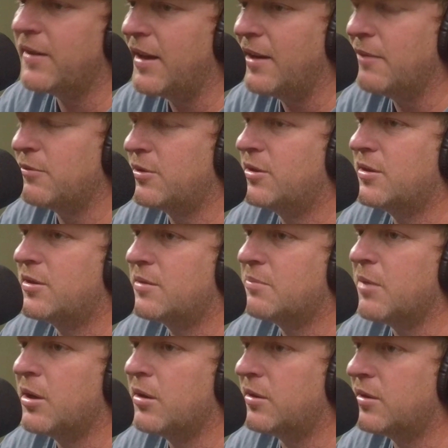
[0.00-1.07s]
that, it was just
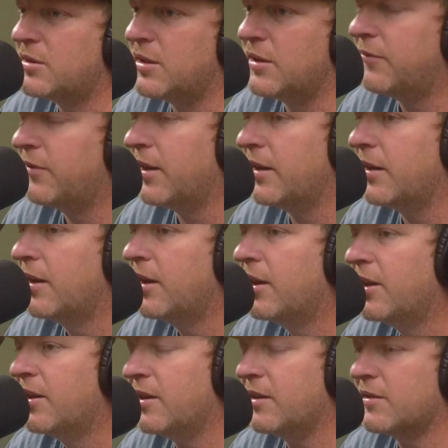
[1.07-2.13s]
smaller stuff like
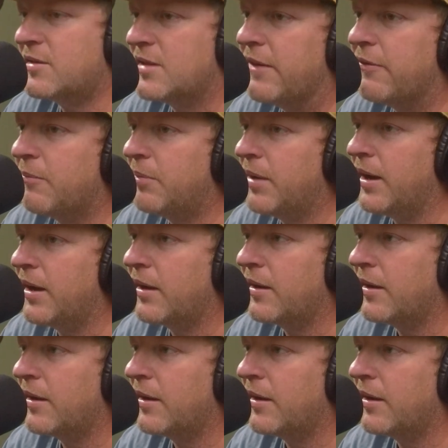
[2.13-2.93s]
you know seven pack,